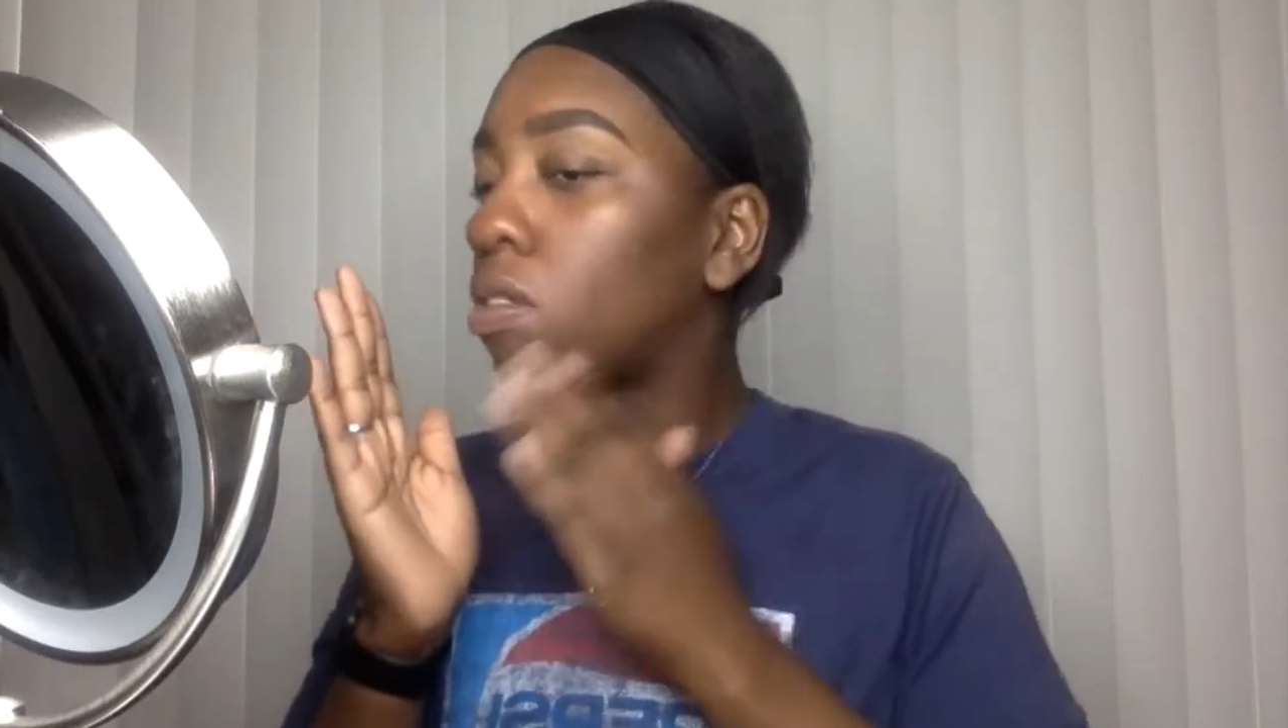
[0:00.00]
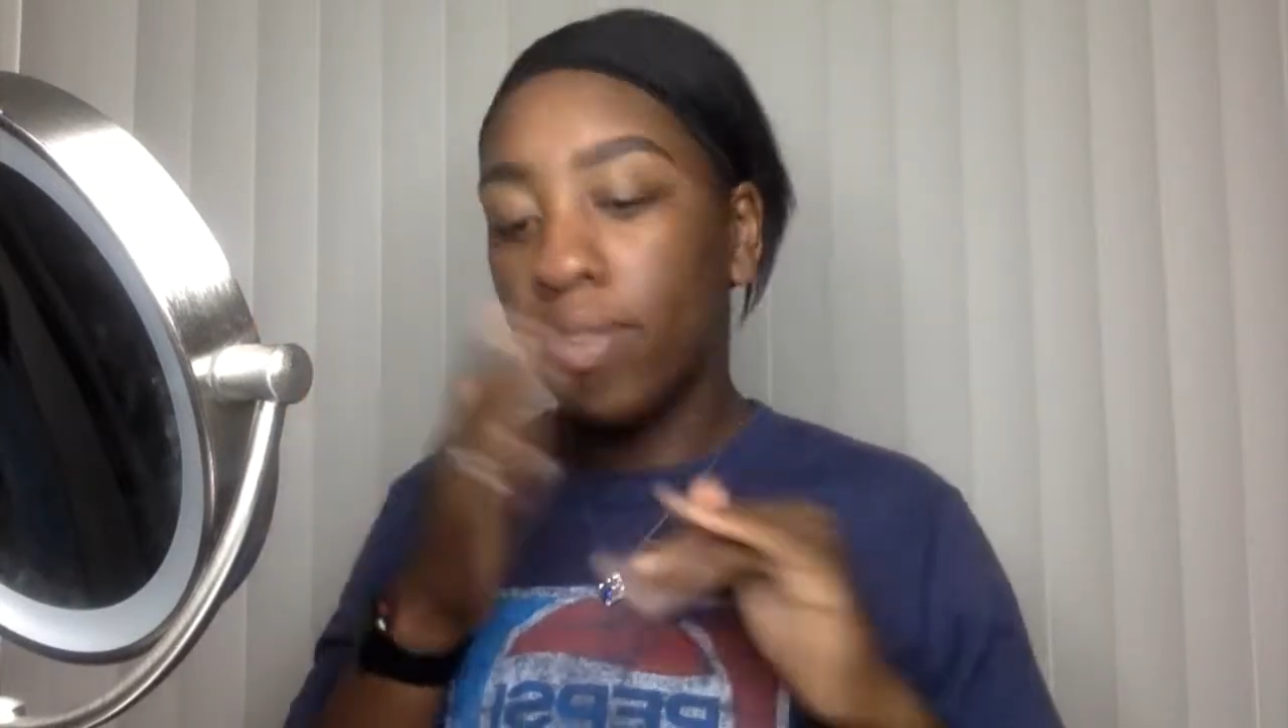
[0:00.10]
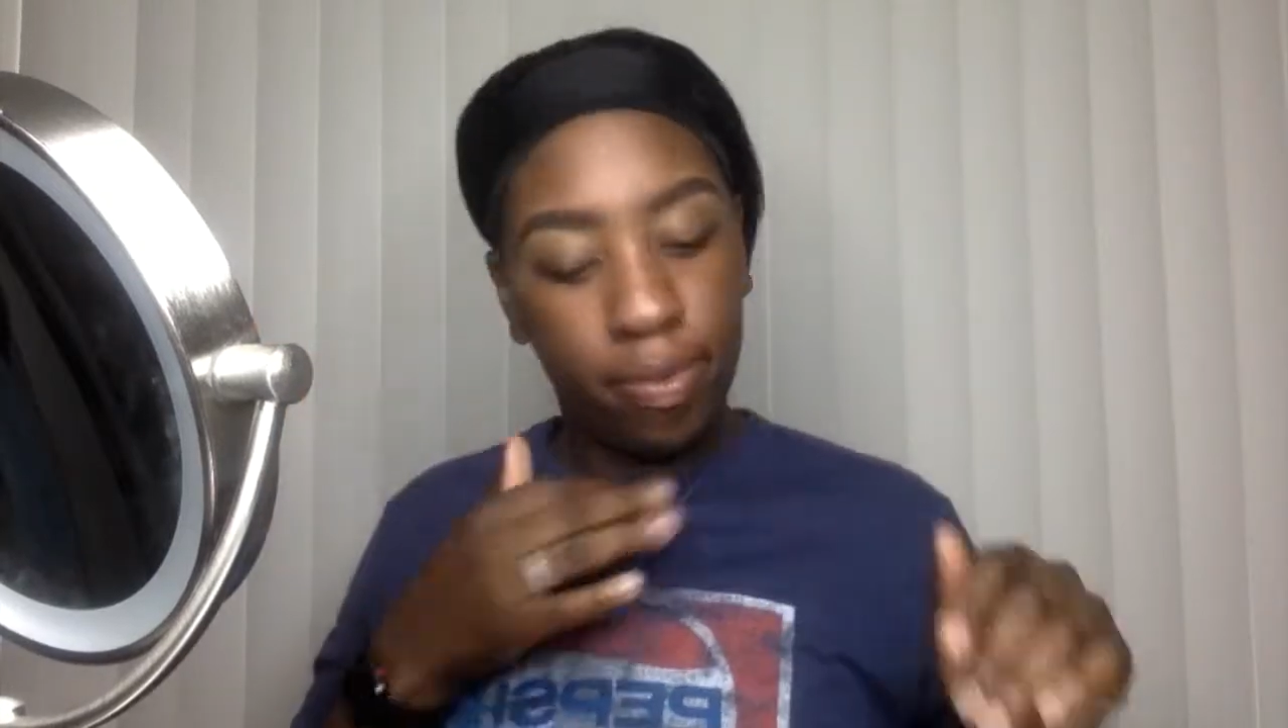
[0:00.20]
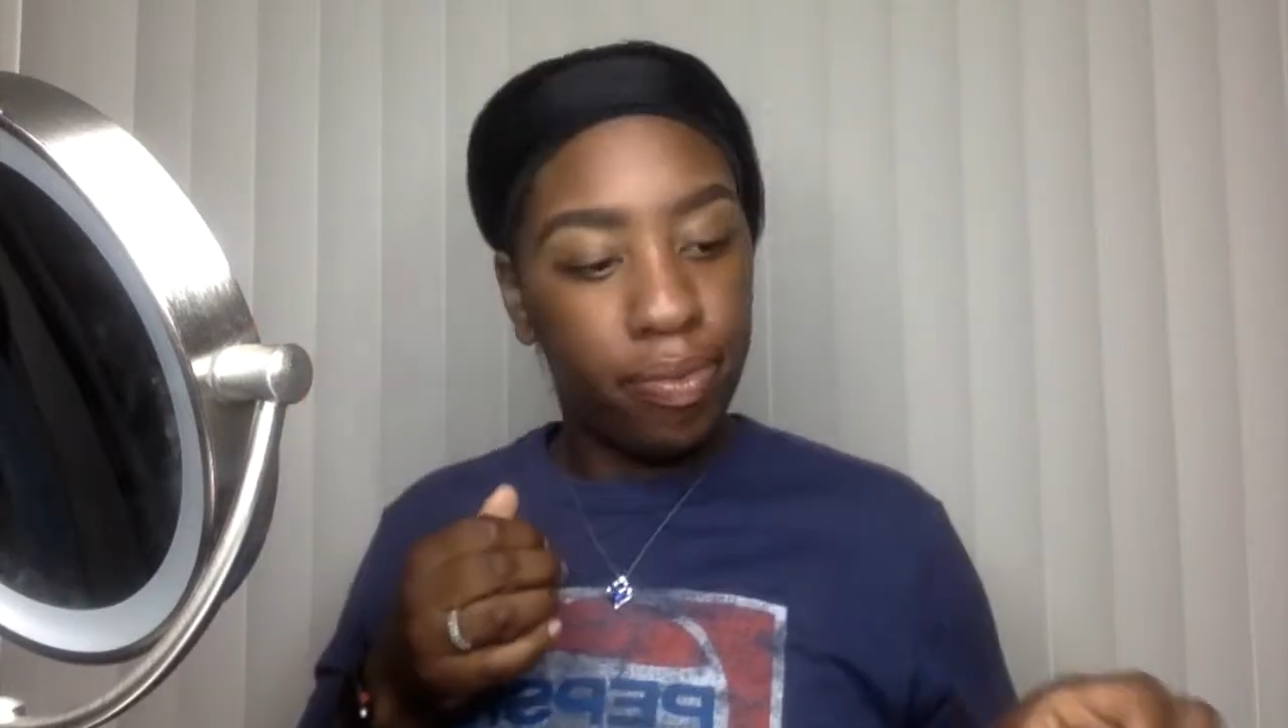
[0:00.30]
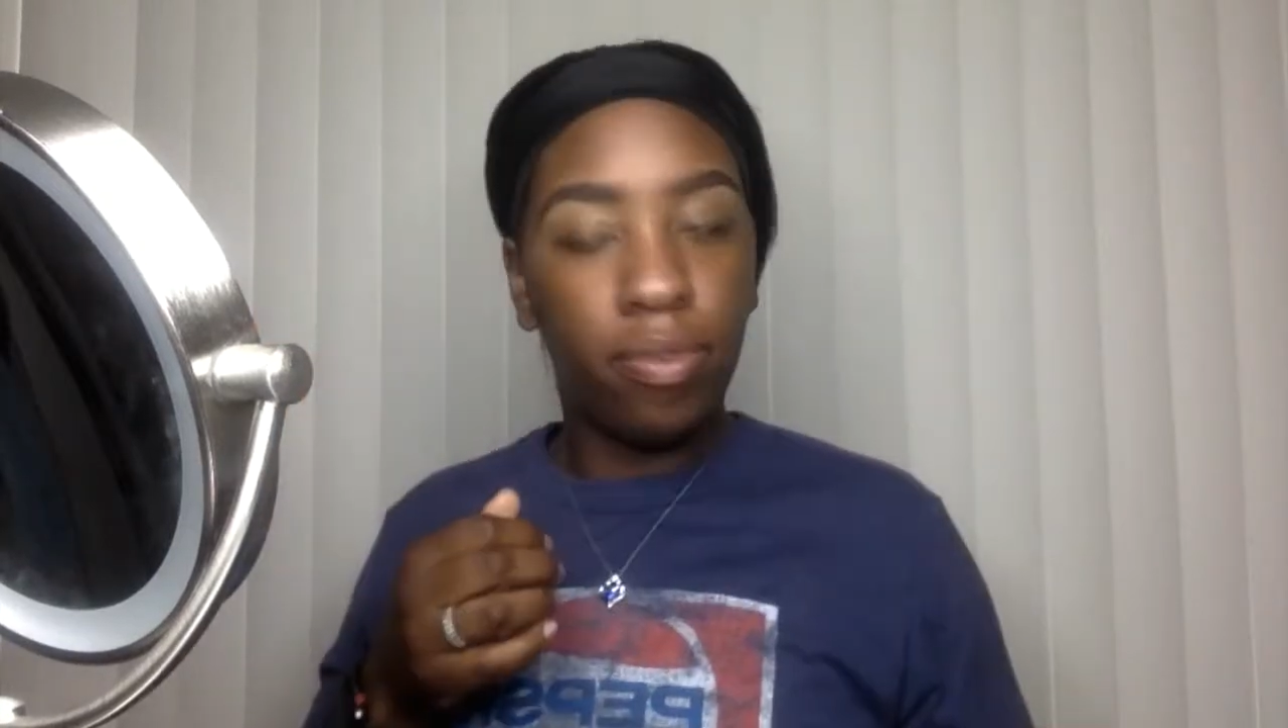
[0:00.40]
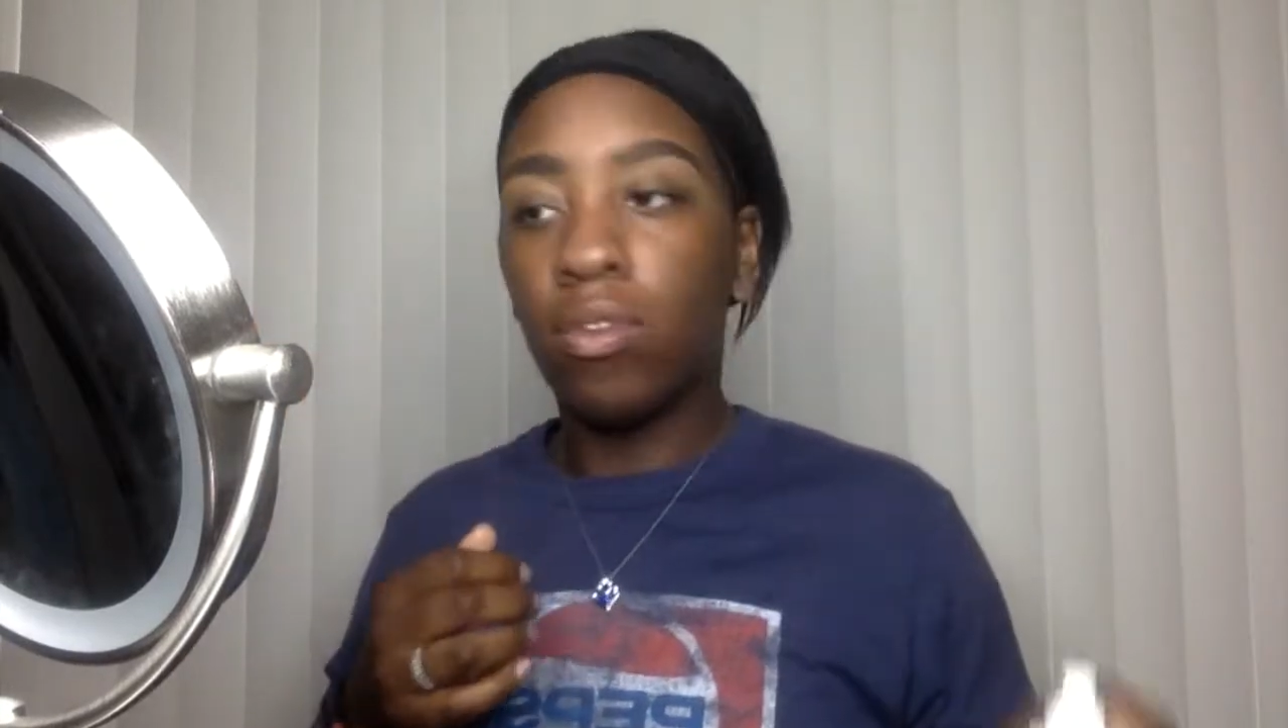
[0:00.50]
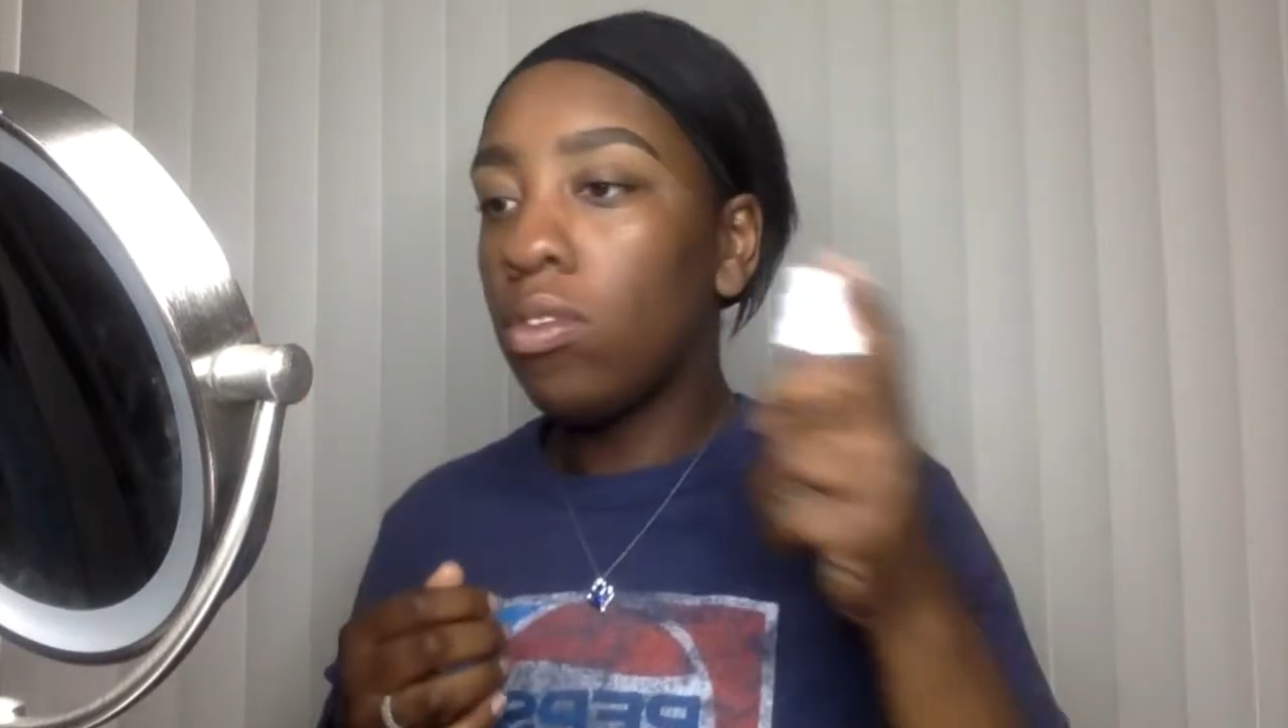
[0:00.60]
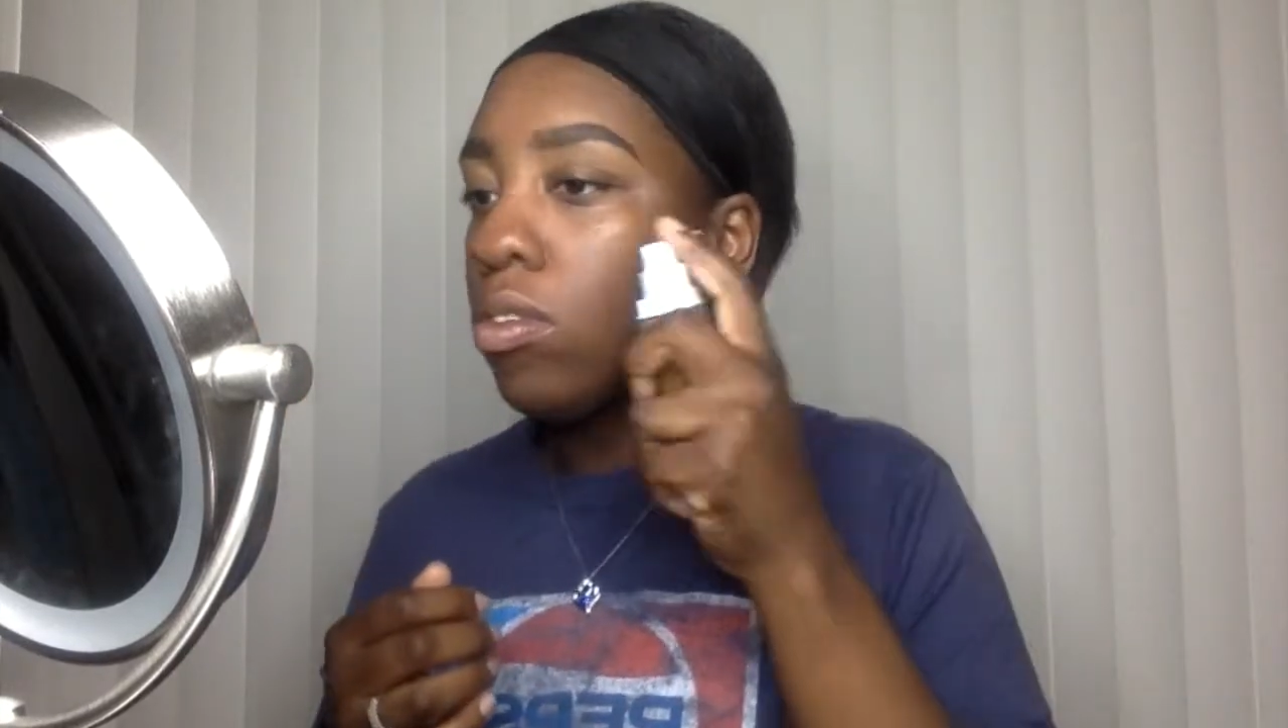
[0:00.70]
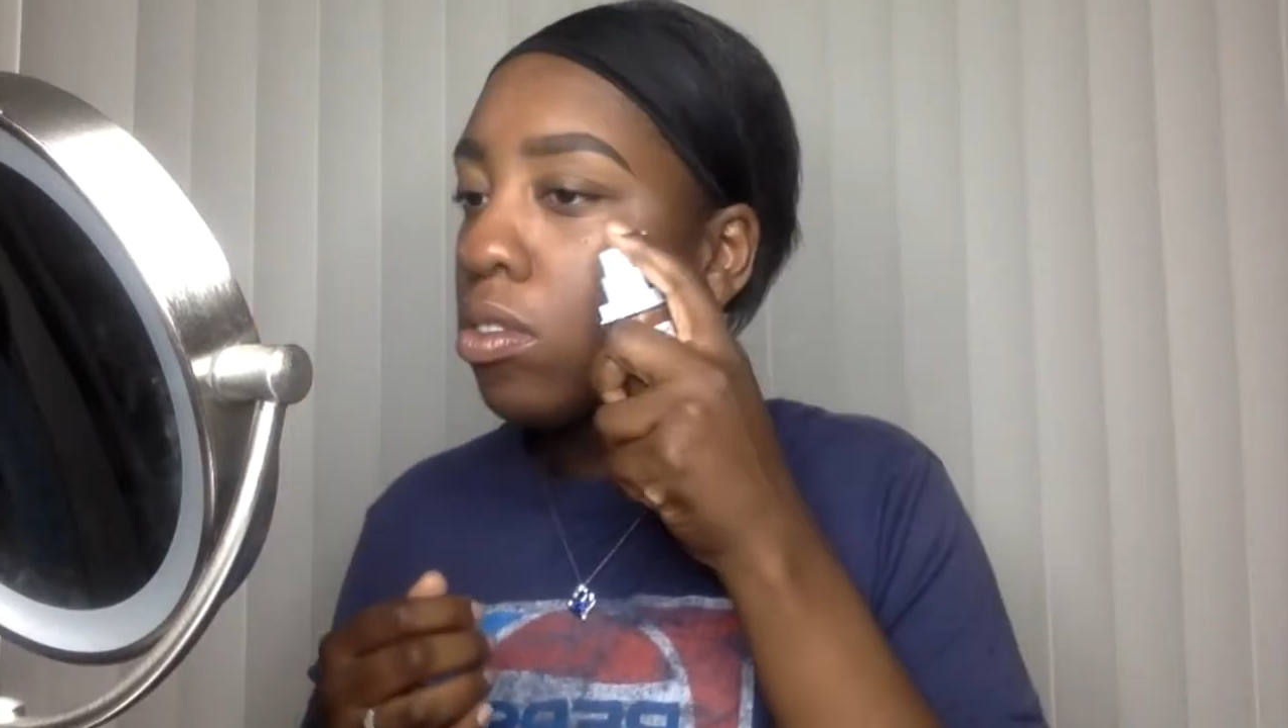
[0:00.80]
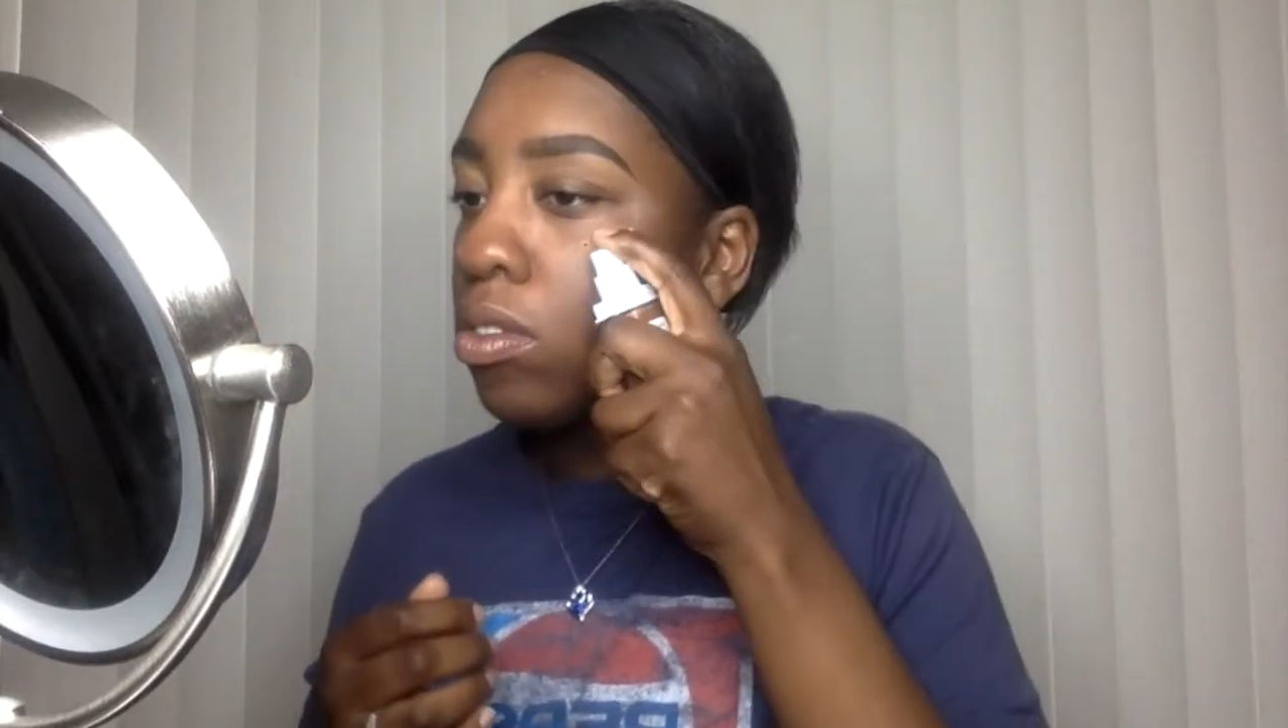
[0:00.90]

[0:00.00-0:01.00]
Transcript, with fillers: beforehand.